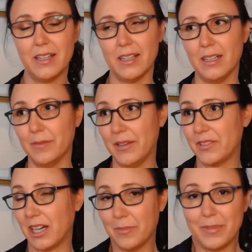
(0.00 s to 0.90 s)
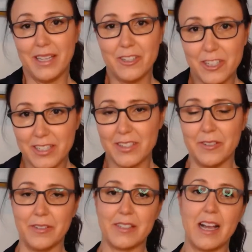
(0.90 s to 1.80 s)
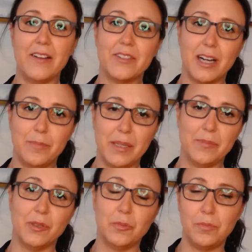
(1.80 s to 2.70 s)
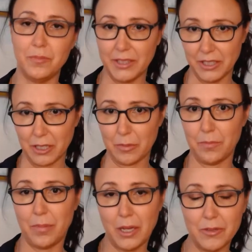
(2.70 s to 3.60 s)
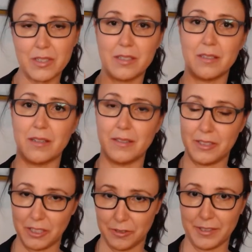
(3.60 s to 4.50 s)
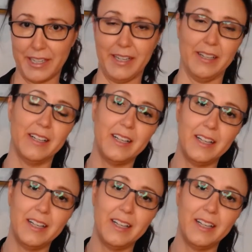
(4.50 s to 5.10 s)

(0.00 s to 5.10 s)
Um, I've taught PhD students. I've taught people in their post degree